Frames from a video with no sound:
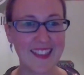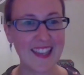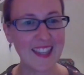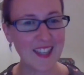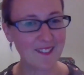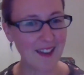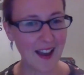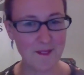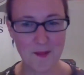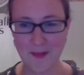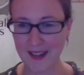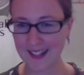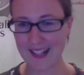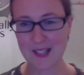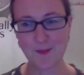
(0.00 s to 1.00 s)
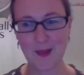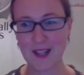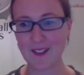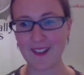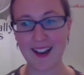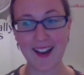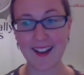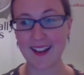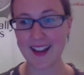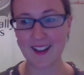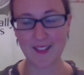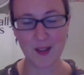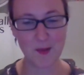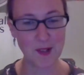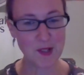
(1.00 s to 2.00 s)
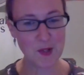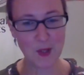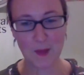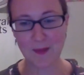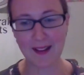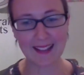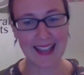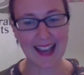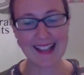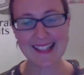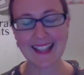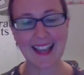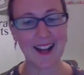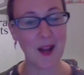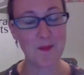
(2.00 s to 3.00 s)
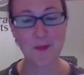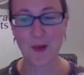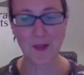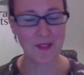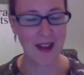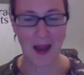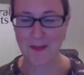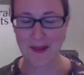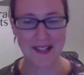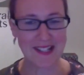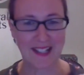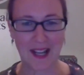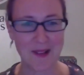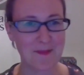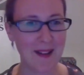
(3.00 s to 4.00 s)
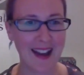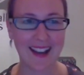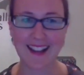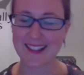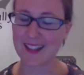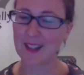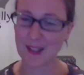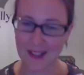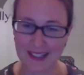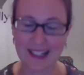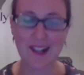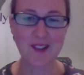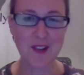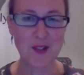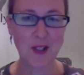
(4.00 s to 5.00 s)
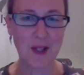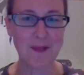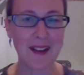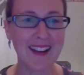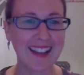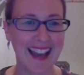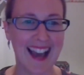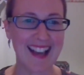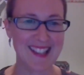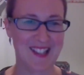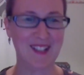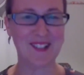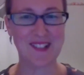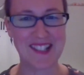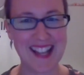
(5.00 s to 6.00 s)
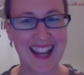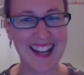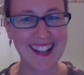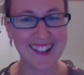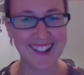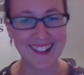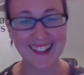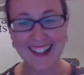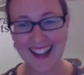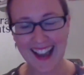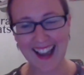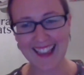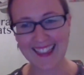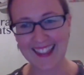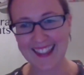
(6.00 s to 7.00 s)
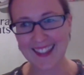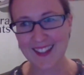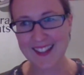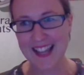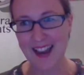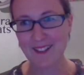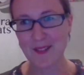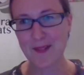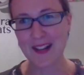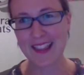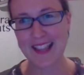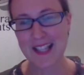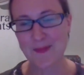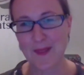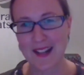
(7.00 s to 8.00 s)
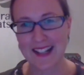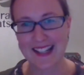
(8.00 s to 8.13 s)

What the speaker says: Thank you for having me, Meghan. It's been great. And if you want to talk about cats again, I'm more than happy to come back because I could literally talk about cats all day long. And thank you to everybody that's been